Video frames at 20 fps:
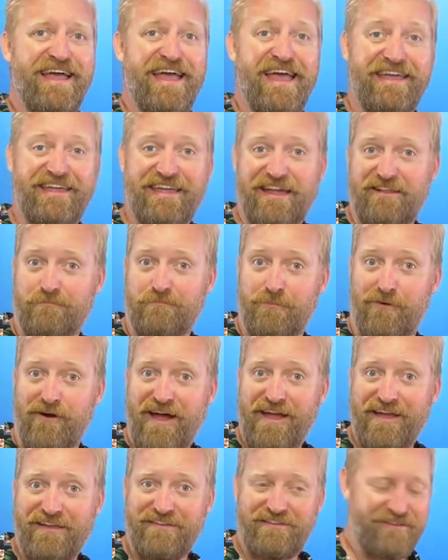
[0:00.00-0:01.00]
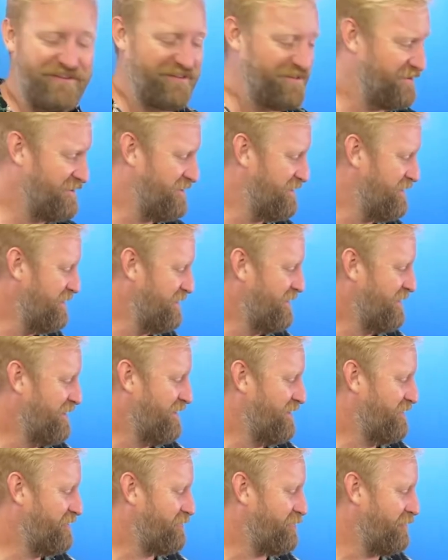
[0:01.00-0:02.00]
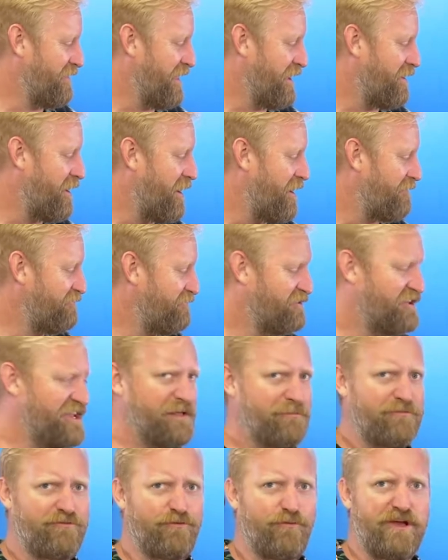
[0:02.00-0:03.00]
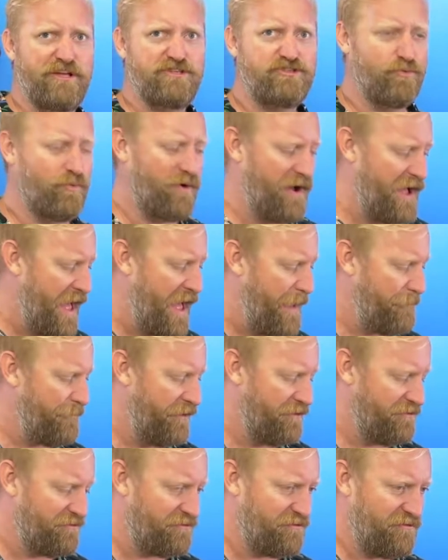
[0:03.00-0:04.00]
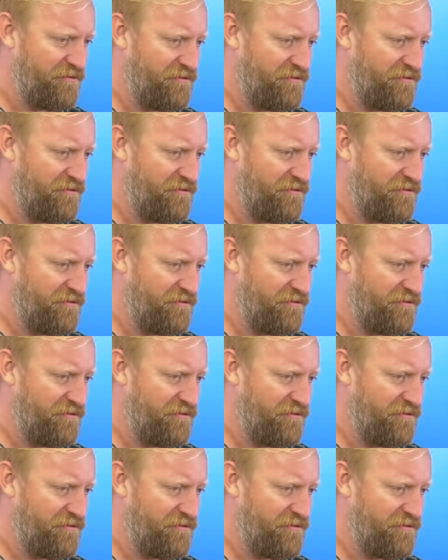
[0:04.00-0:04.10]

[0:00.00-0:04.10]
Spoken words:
It gets bright. Turn that off. Deep switch, what happens?